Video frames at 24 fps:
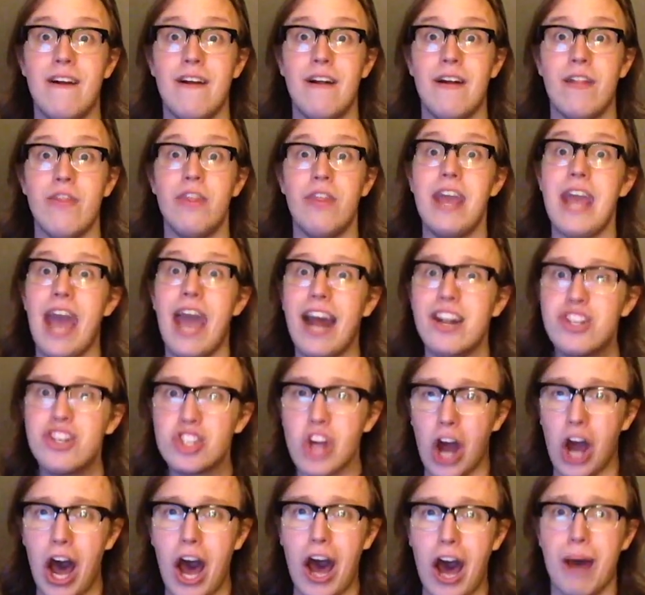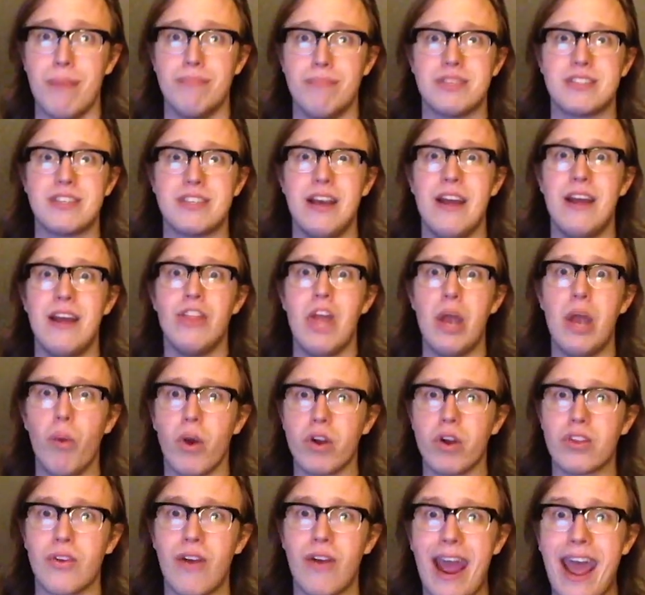They had jobs. They worked
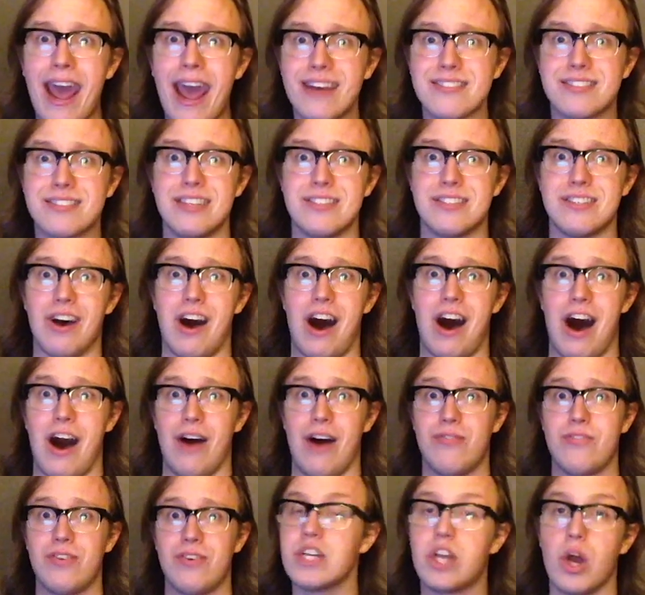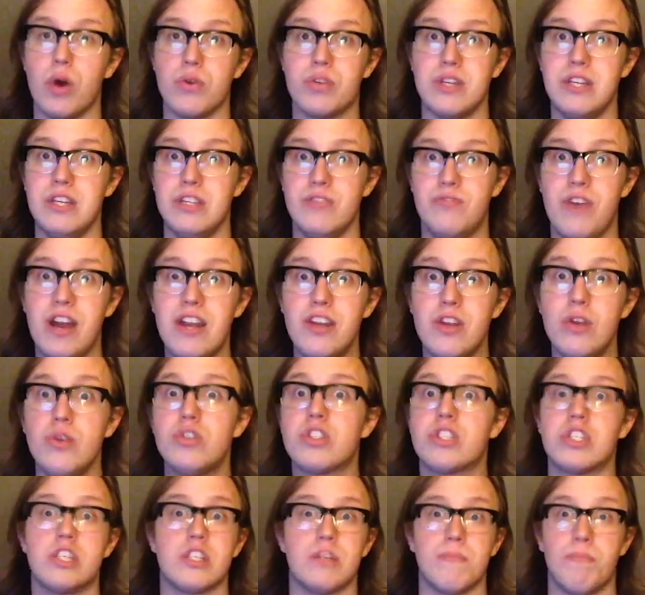their asses off. Go to these venues to
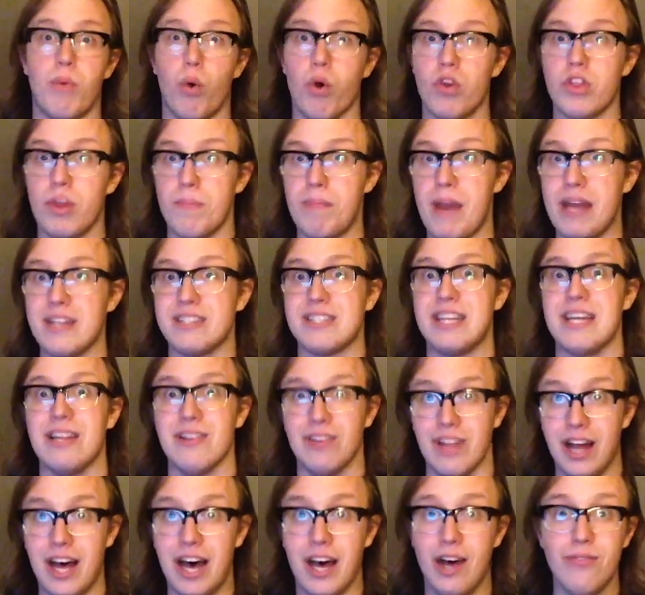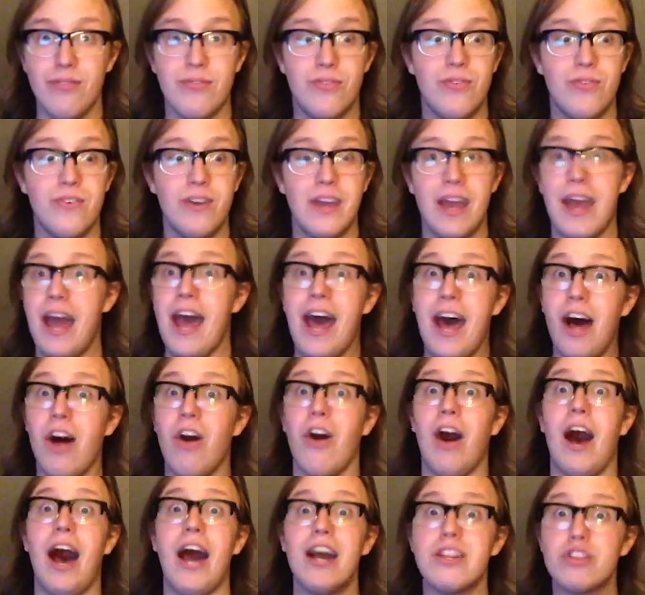support the bands they love. Hell,
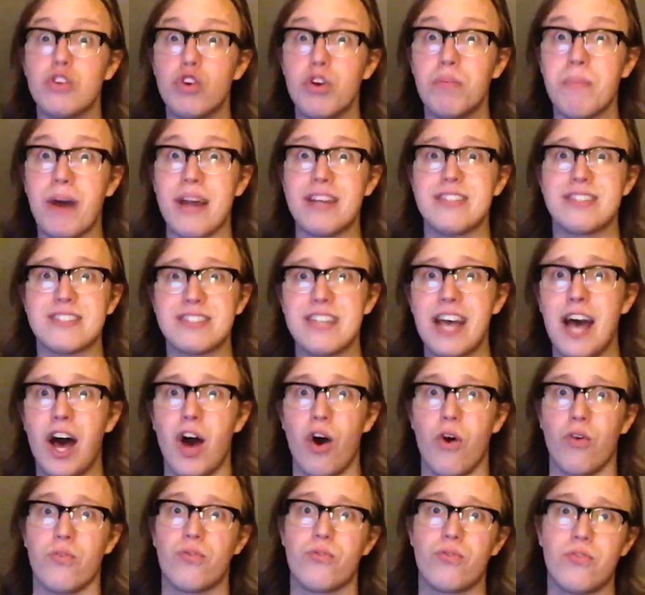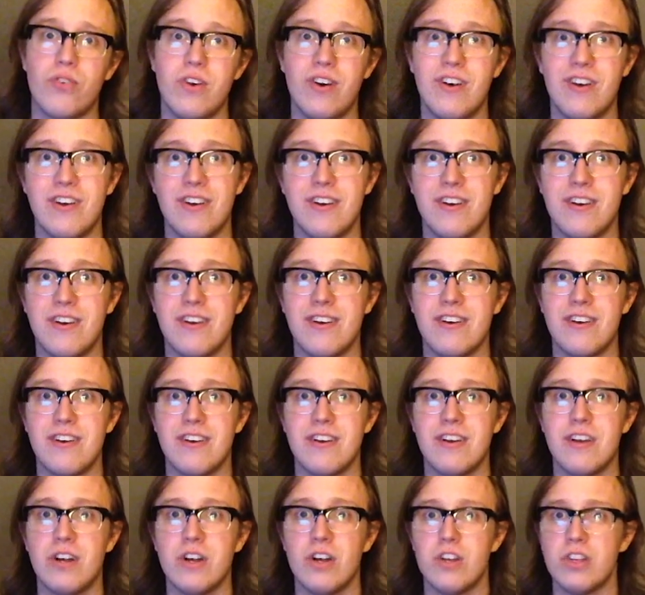I do it myself.
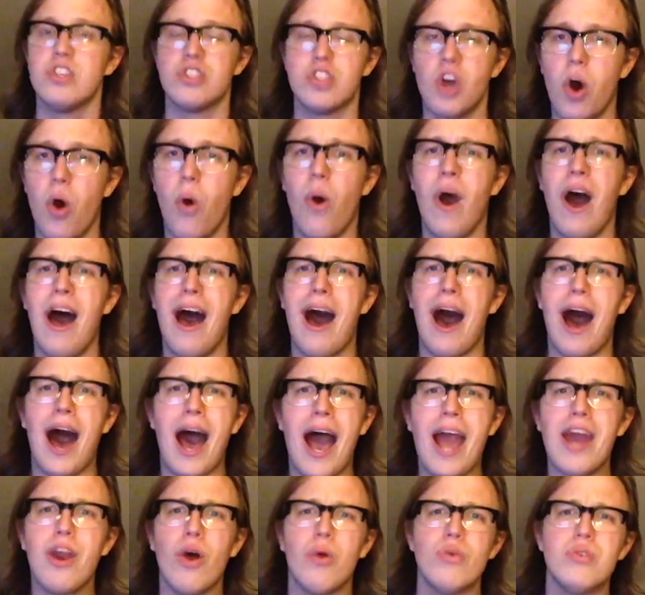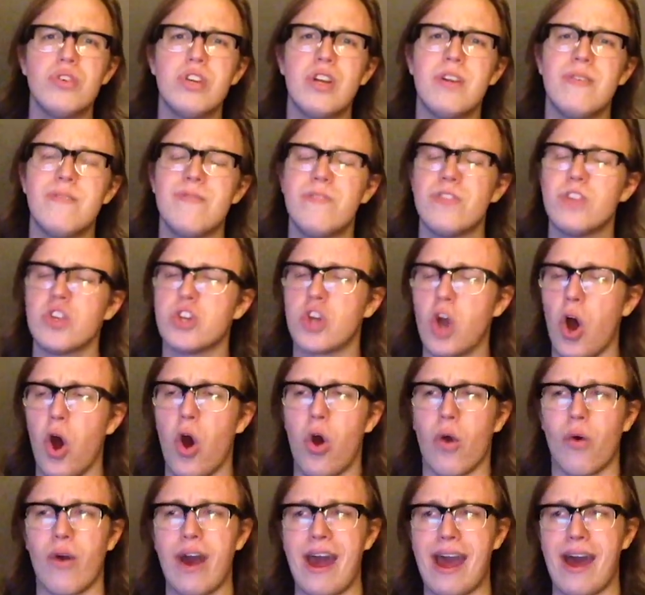So I don't go
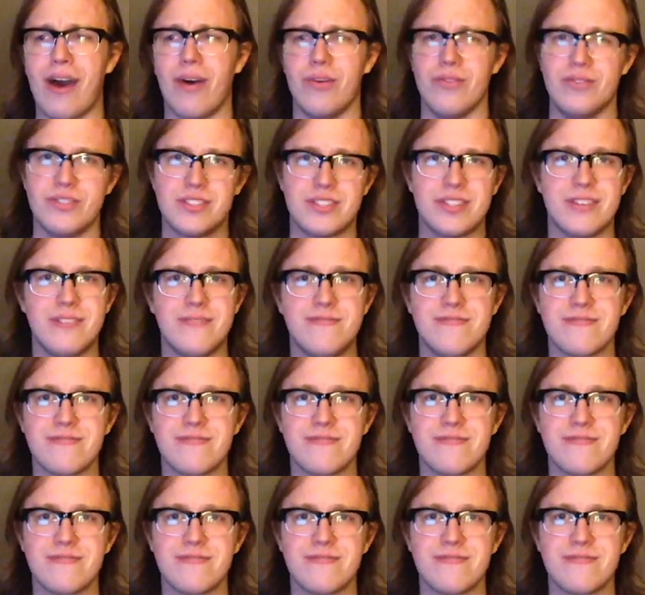around